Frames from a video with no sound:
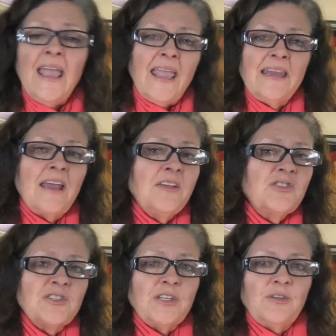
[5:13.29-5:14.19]
And I
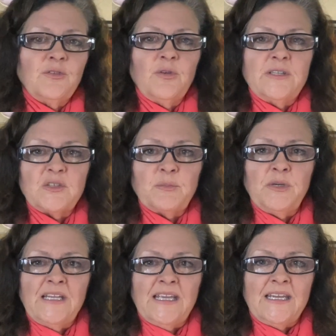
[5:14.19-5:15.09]
just couldn't risk
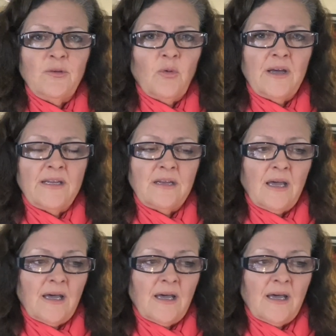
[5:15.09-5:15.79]
putting anyone